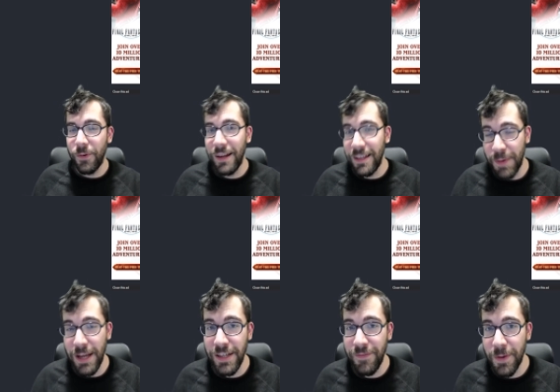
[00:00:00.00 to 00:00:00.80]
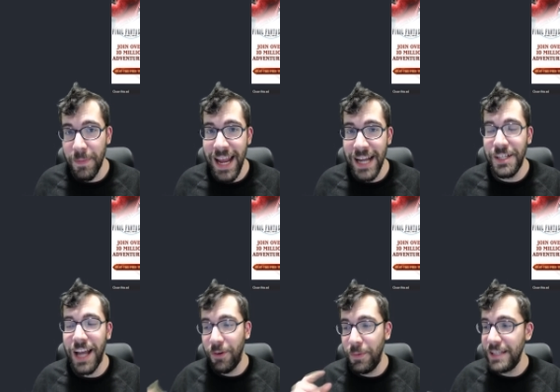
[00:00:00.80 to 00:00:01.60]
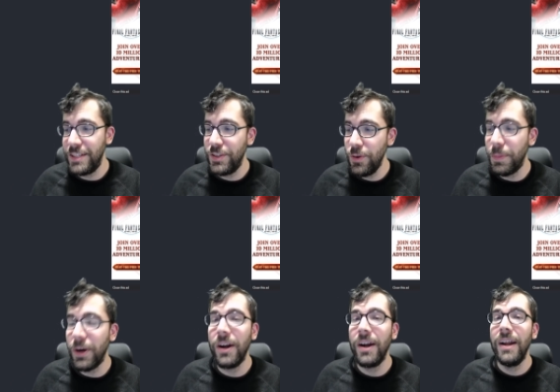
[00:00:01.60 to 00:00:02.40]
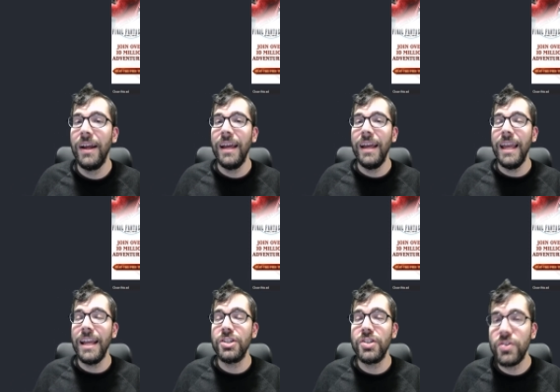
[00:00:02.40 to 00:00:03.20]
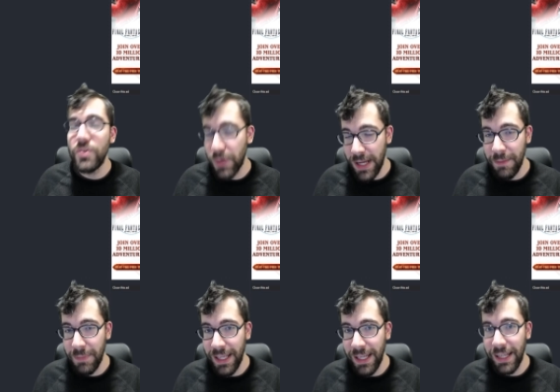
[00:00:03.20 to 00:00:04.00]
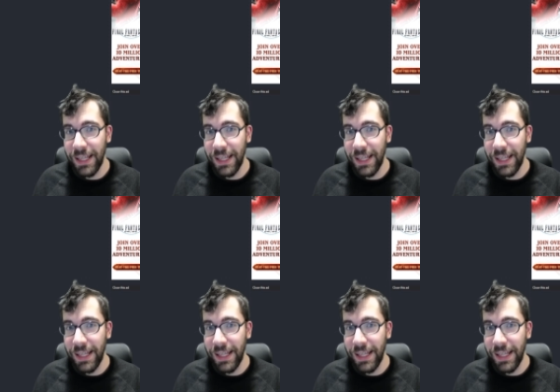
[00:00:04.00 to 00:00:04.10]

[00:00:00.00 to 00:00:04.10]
Especially if you're mage, I will be super, extremely